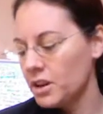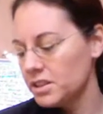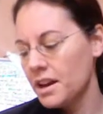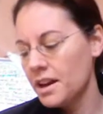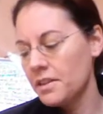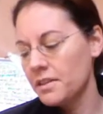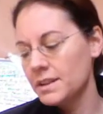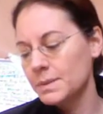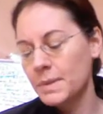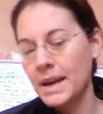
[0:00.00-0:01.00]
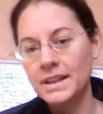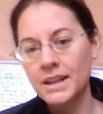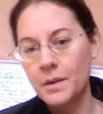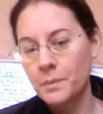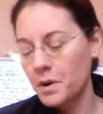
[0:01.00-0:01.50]
Earth is made
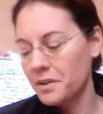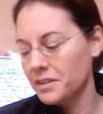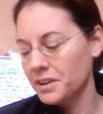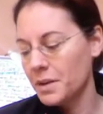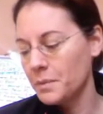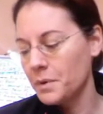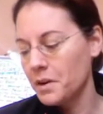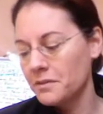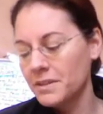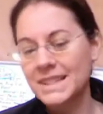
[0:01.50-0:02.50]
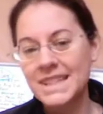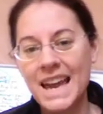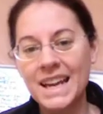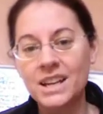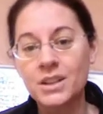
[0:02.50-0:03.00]
up of a number of
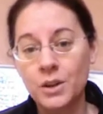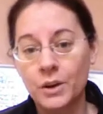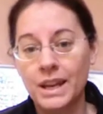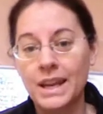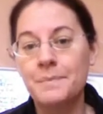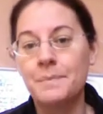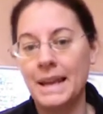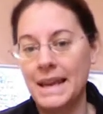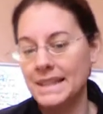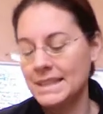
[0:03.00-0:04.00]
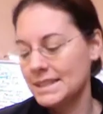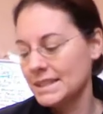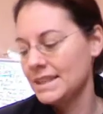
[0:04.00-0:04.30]
tectonic plates,